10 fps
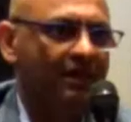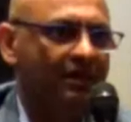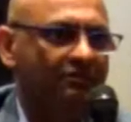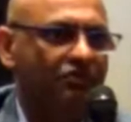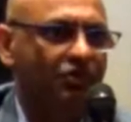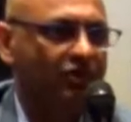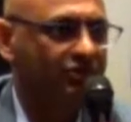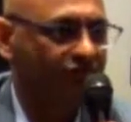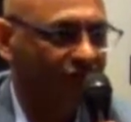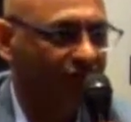um, shortage
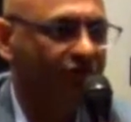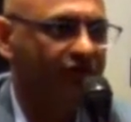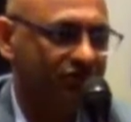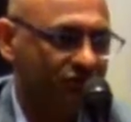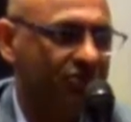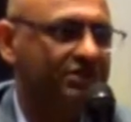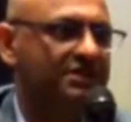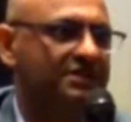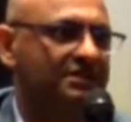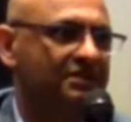of
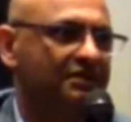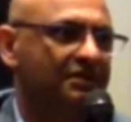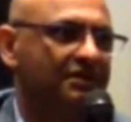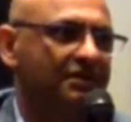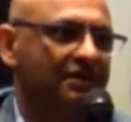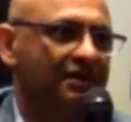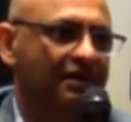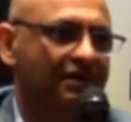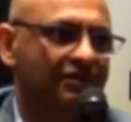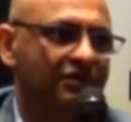resources and, and other